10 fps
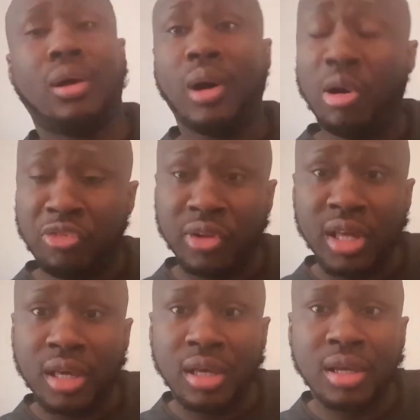
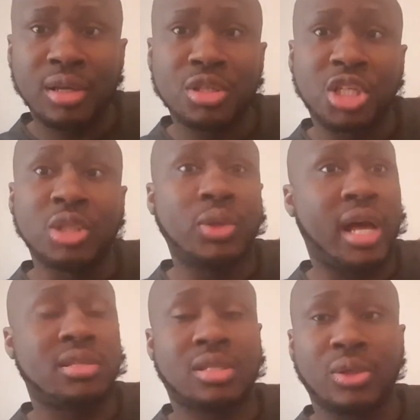Hopefully, she'll do
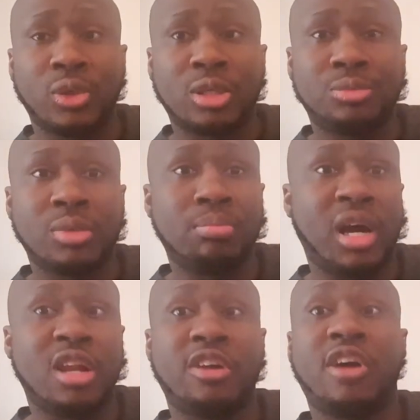that soon.
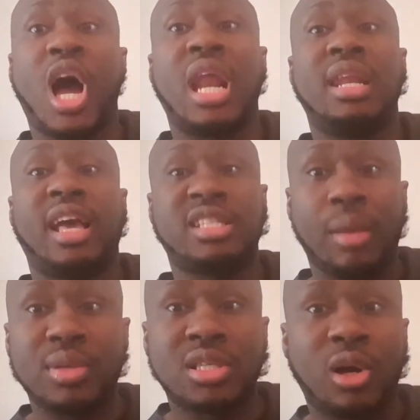But on the next
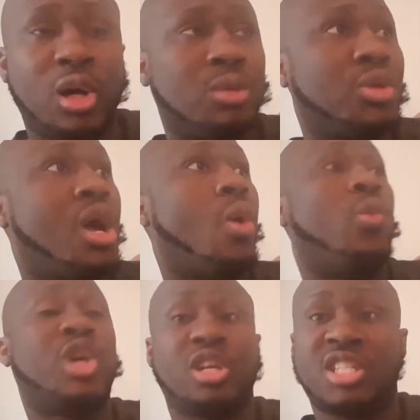episode,
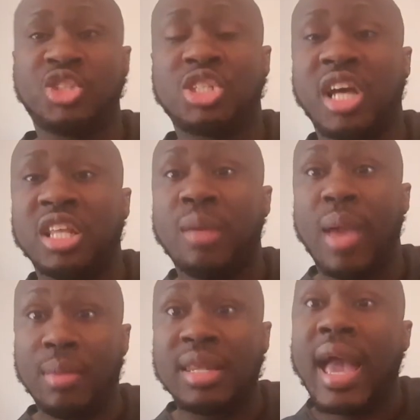we're going to see she telling the
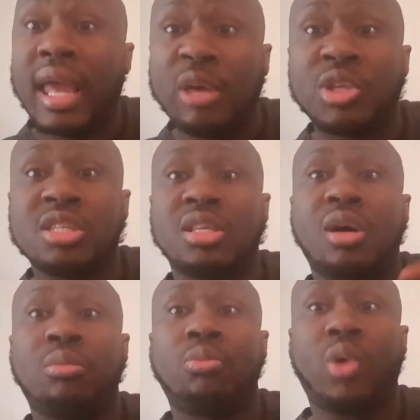baby daddy, which is
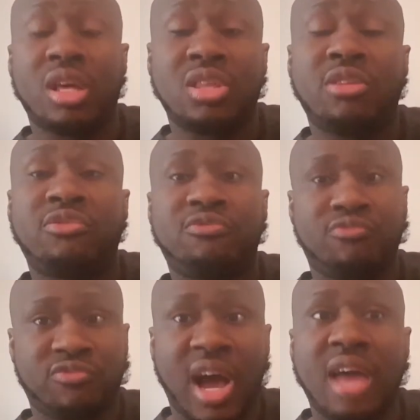the one of the
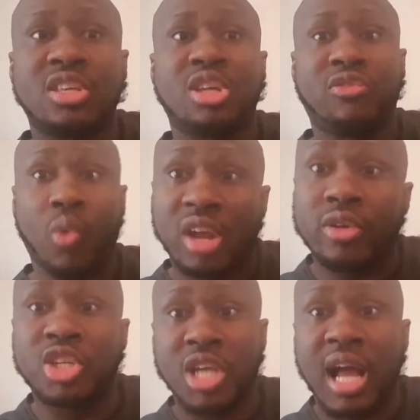fathers of one of
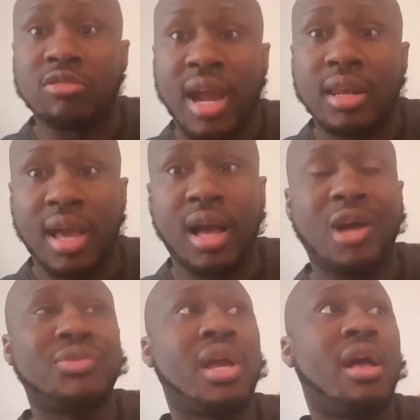her child right
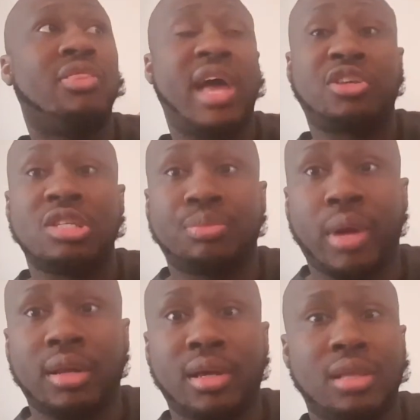now, that she's
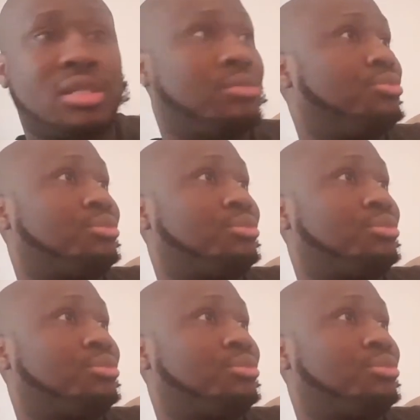pregnant.